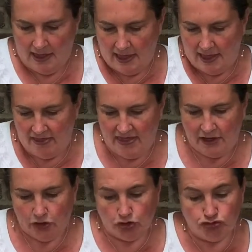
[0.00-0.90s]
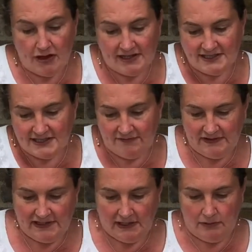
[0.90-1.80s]
And then on a relatively
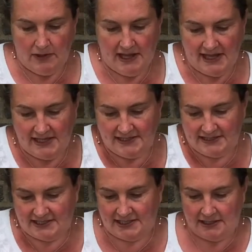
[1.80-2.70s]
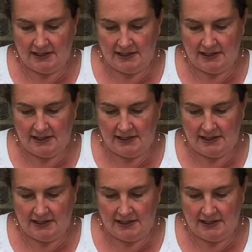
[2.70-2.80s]
low heat,